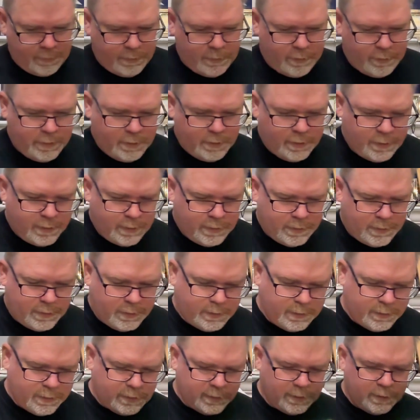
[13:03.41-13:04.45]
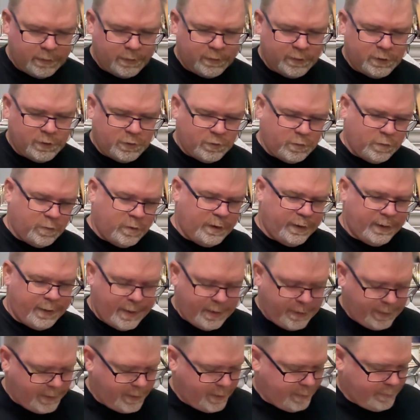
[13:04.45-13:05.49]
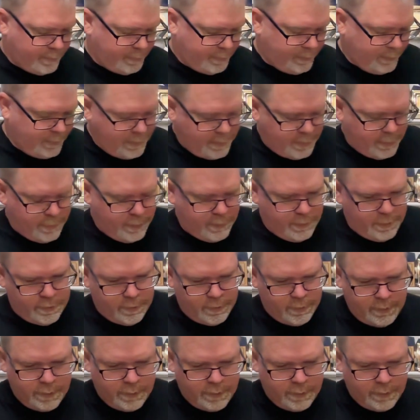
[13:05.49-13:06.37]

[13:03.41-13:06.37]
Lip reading: and it is on 28 count linen